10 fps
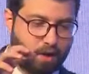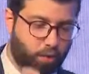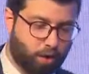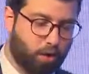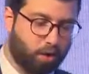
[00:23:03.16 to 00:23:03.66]

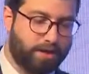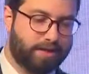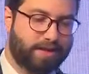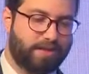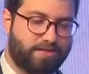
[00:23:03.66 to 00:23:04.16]

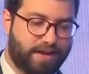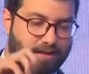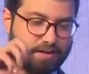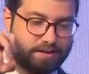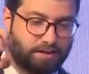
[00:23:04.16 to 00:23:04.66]
recording the
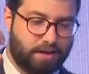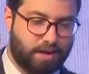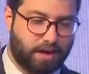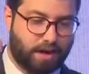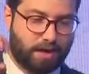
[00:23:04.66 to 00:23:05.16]
event,
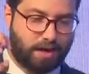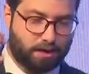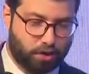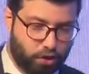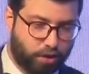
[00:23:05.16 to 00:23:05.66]

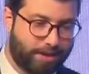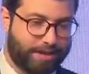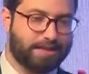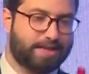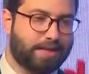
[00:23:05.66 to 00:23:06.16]
doing
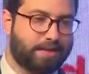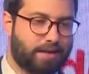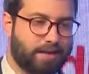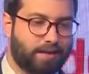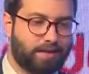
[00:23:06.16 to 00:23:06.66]
the insights
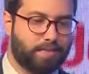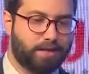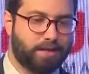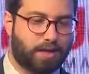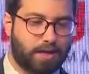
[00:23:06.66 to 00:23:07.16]
that needs to
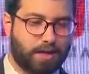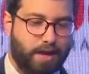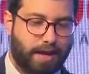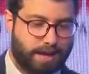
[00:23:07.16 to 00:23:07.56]
be done,